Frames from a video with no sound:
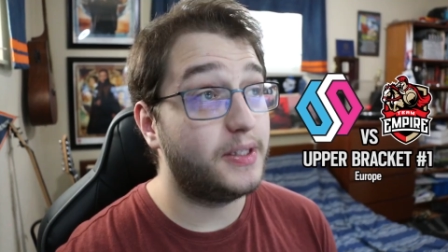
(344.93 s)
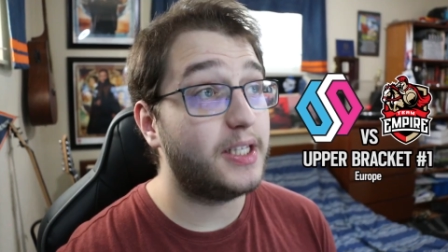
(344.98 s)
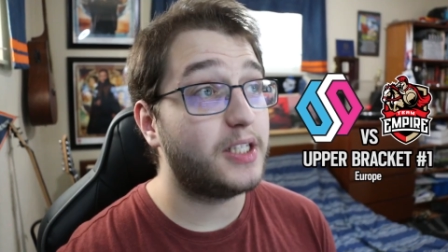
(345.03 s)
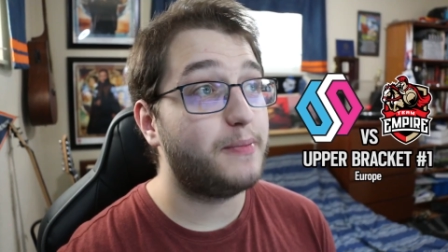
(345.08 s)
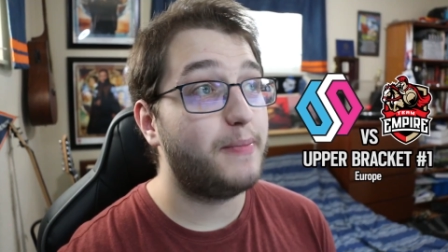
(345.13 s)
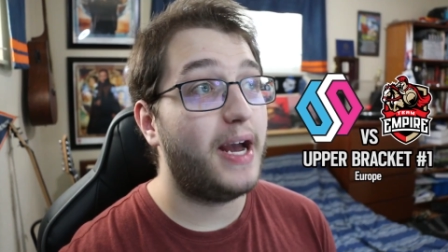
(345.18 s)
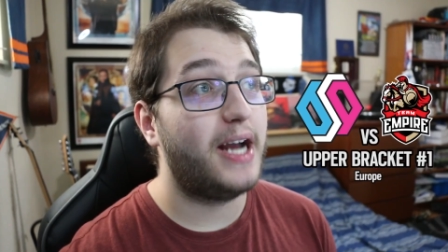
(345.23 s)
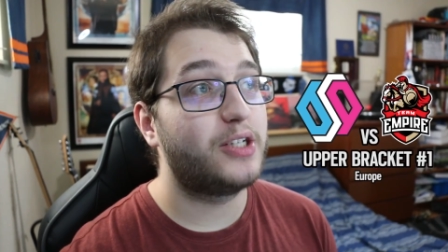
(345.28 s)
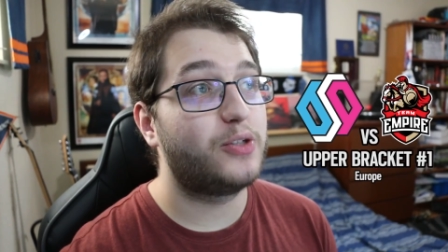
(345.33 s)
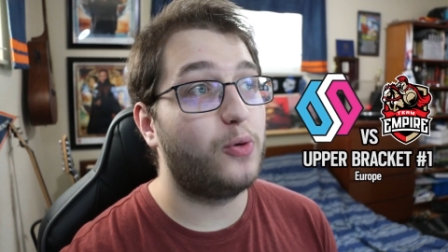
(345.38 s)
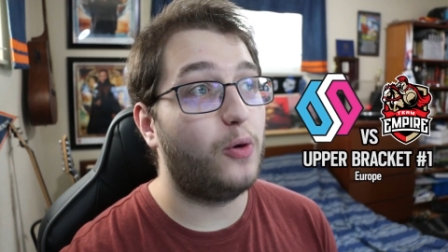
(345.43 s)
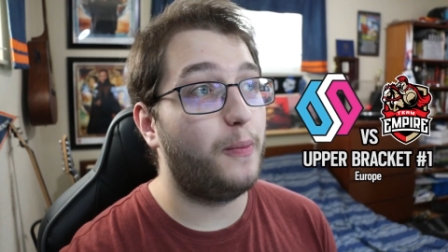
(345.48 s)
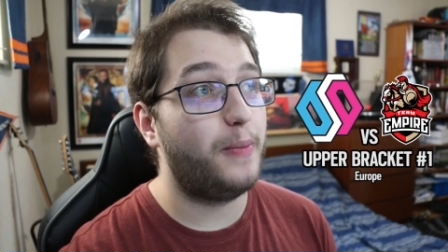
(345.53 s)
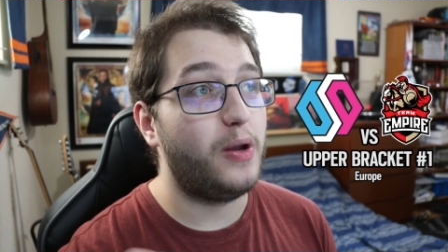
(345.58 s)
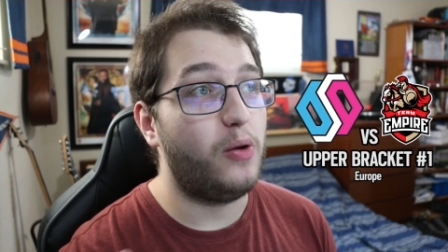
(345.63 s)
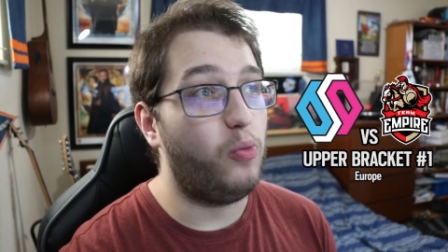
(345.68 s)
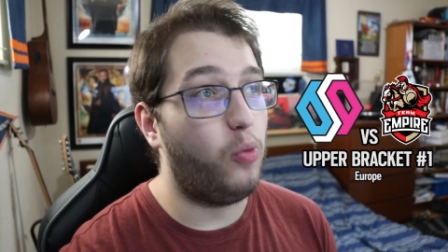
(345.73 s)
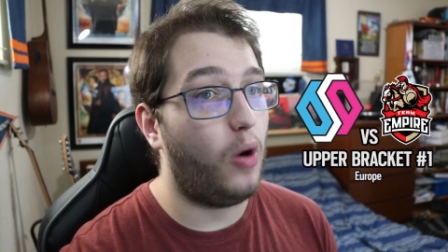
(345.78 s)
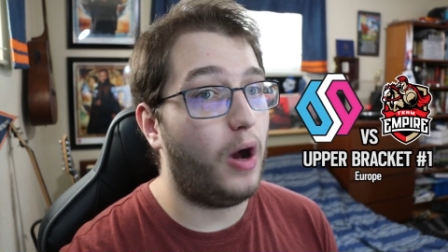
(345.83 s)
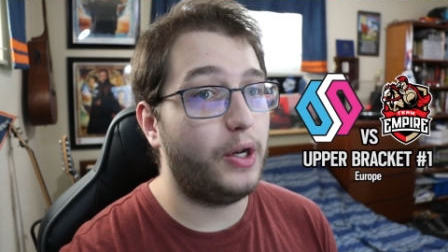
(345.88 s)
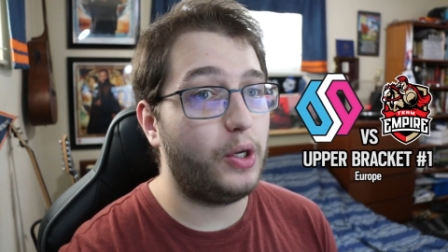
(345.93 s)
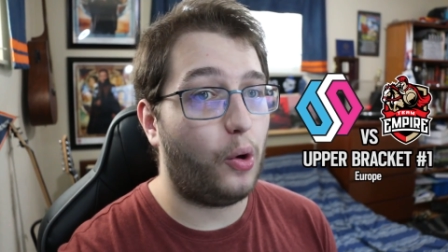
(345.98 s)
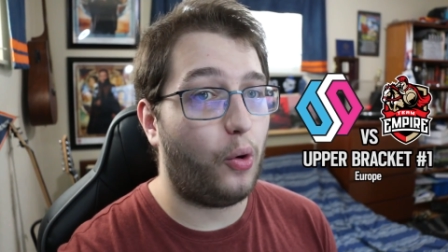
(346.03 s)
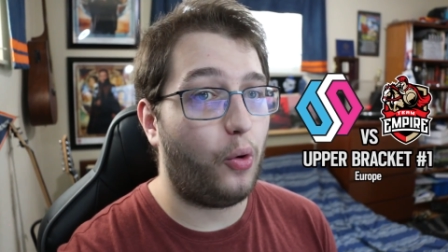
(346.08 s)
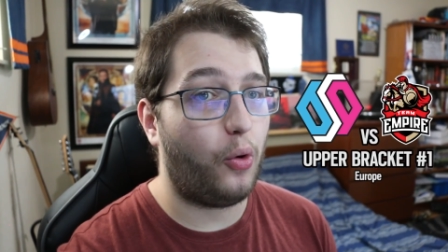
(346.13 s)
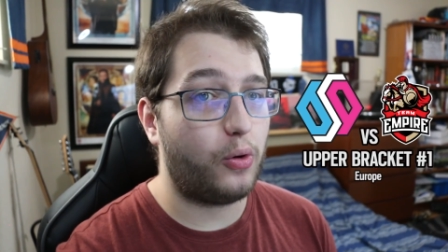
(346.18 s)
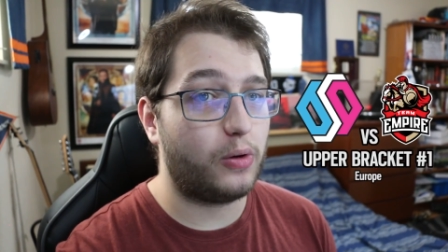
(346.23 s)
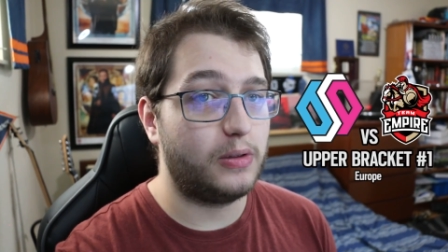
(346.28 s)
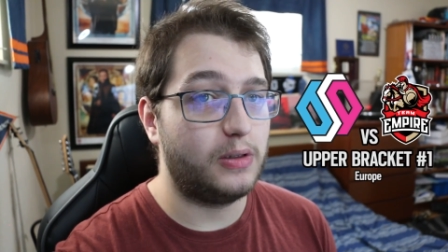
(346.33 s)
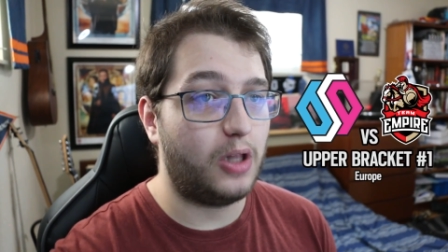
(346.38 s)
But this match will be won
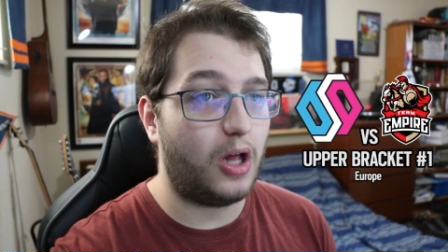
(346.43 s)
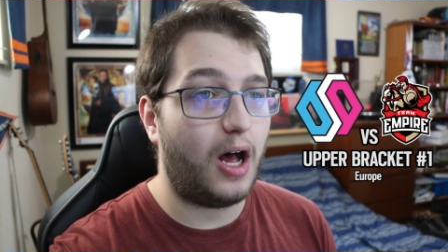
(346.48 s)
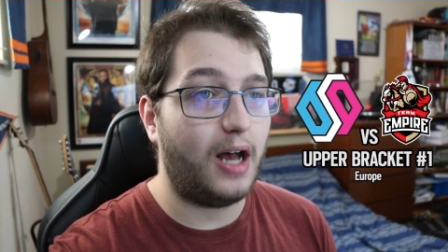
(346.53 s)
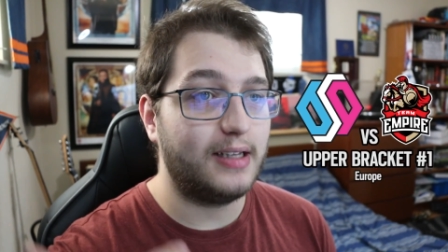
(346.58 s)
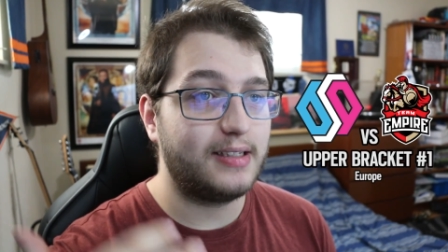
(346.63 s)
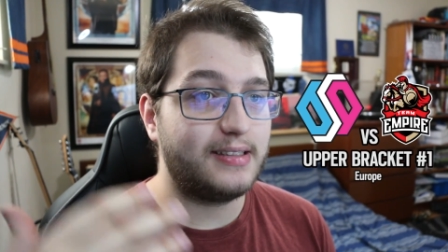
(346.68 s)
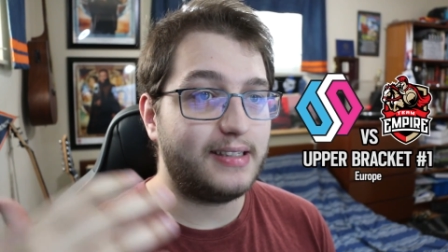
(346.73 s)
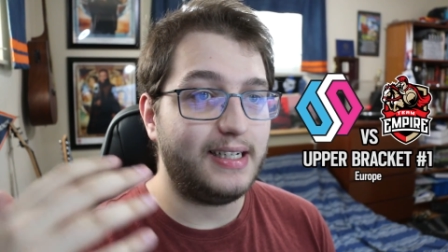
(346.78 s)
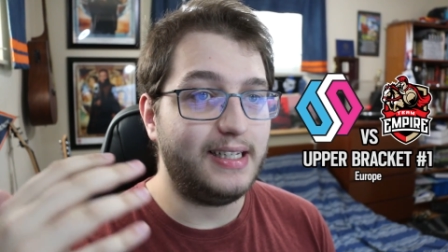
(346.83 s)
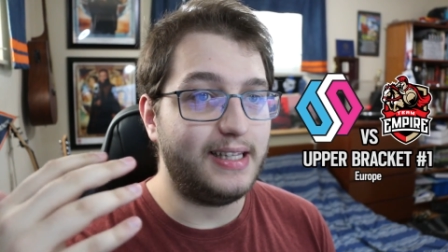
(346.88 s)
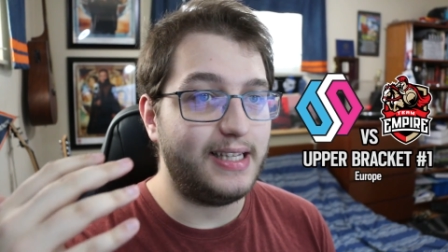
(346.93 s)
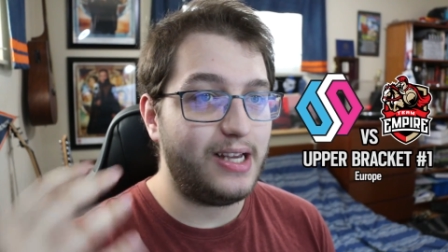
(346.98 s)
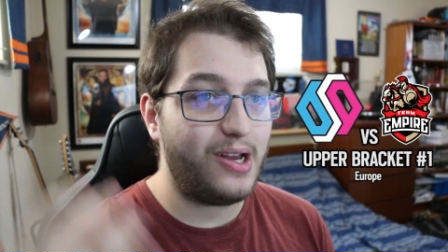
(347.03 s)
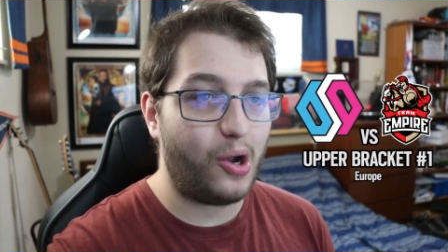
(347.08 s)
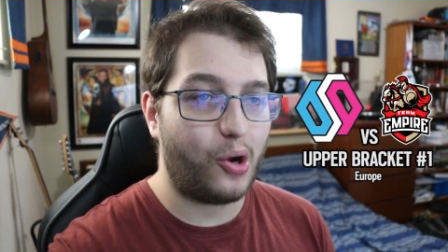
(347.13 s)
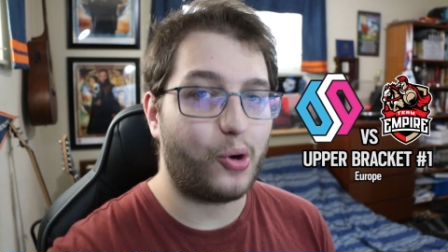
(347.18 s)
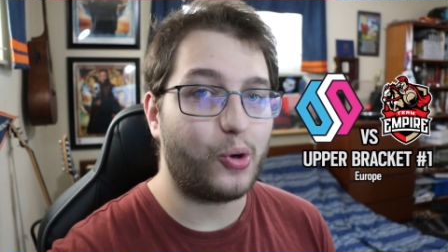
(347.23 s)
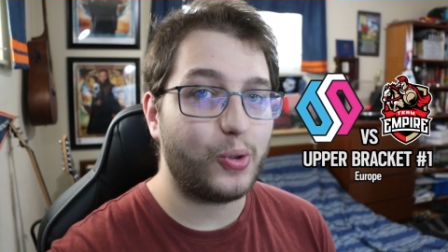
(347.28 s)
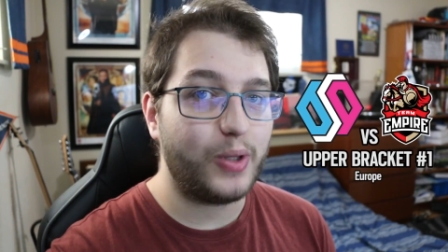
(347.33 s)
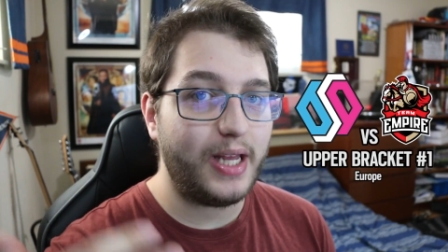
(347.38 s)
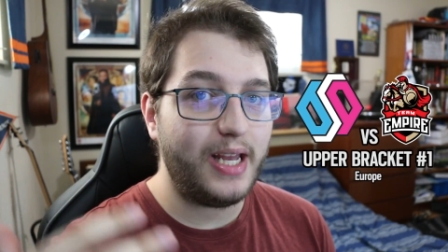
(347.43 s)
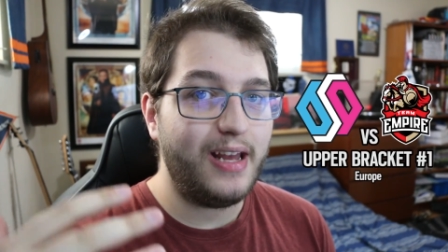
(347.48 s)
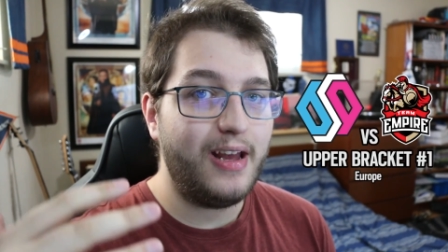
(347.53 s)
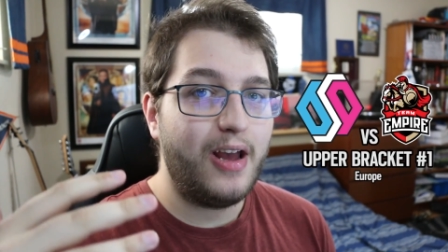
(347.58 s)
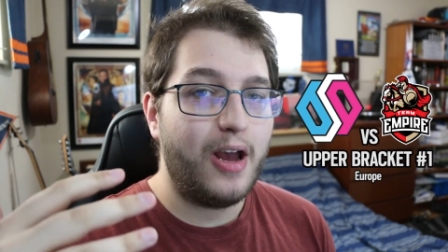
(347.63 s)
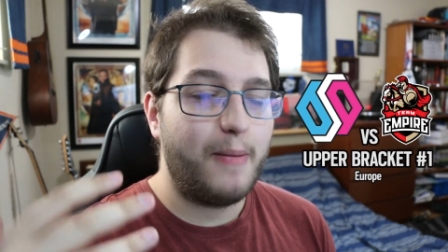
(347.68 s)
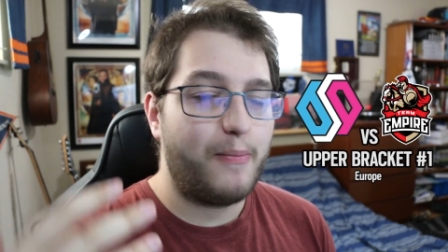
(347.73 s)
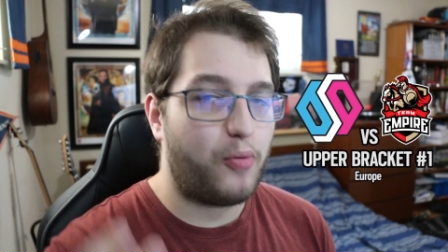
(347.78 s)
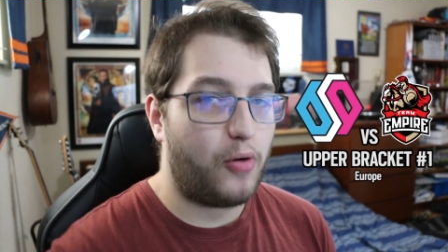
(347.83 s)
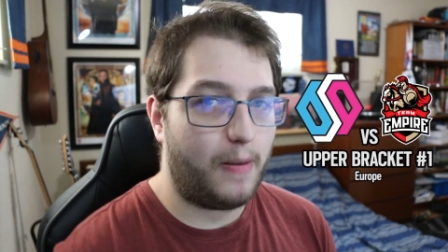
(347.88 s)
or lost in the early
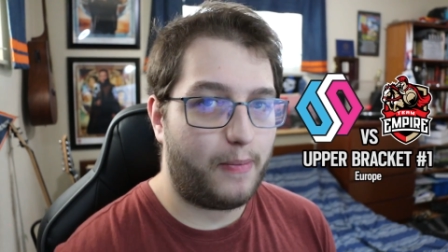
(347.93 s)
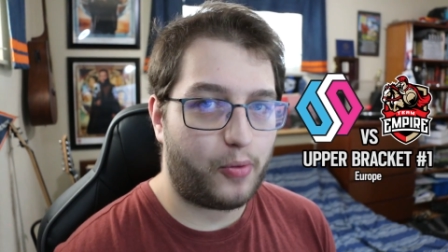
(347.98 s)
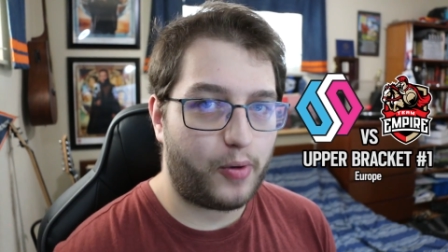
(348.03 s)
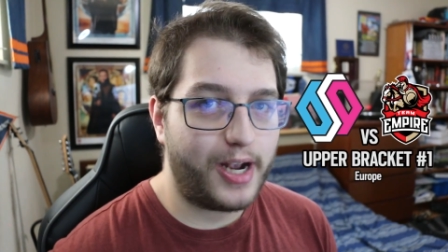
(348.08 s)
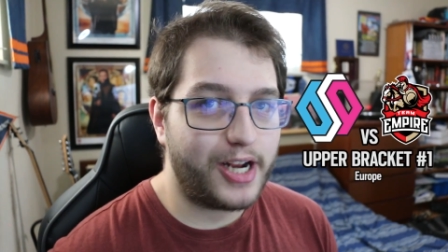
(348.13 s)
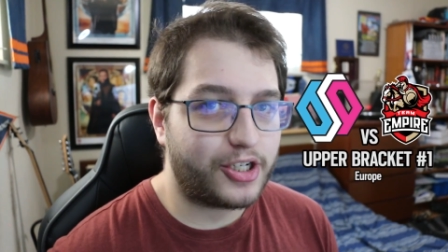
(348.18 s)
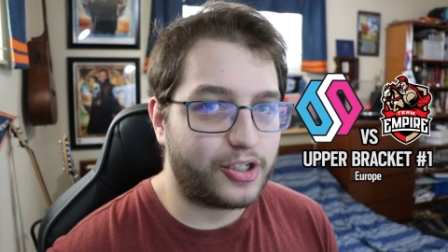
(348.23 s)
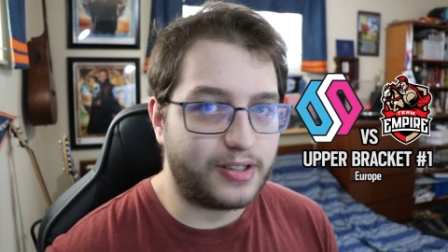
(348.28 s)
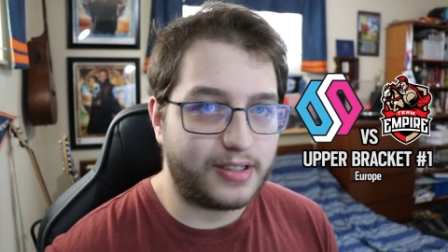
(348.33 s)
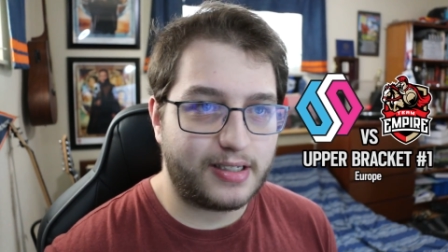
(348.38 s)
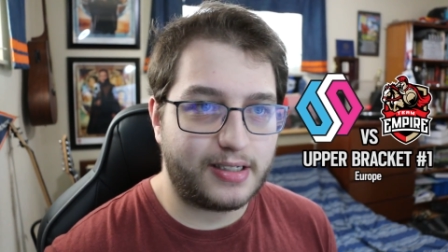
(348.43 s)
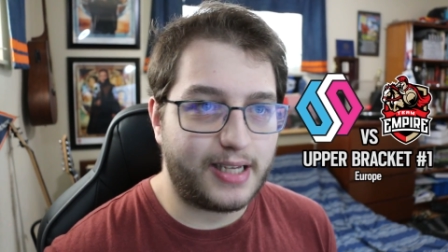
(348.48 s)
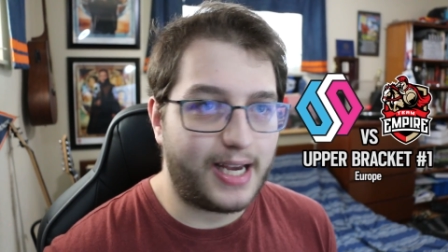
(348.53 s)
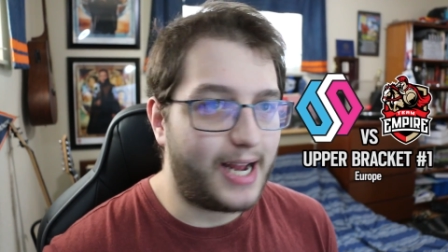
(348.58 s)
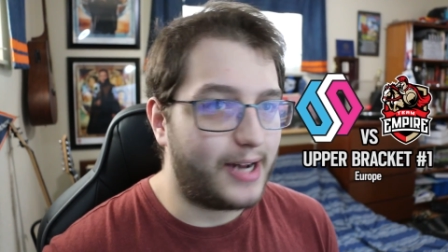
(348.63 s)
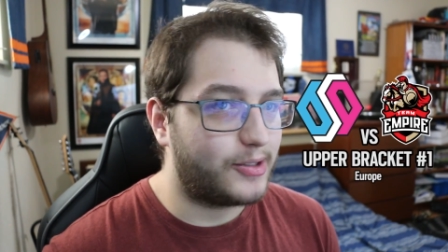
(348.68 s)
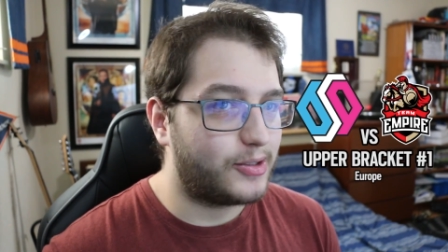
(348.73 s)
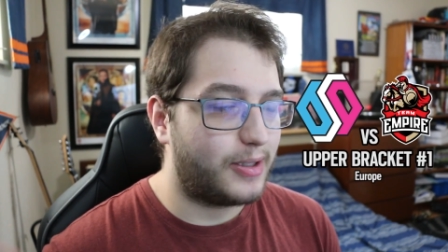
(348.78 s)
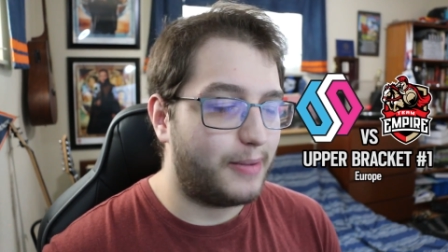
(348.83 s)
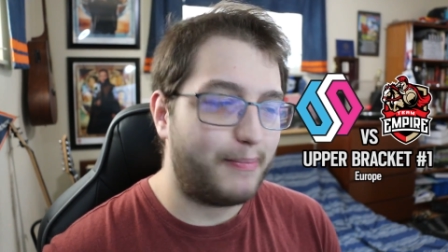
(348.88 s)
preparation stage.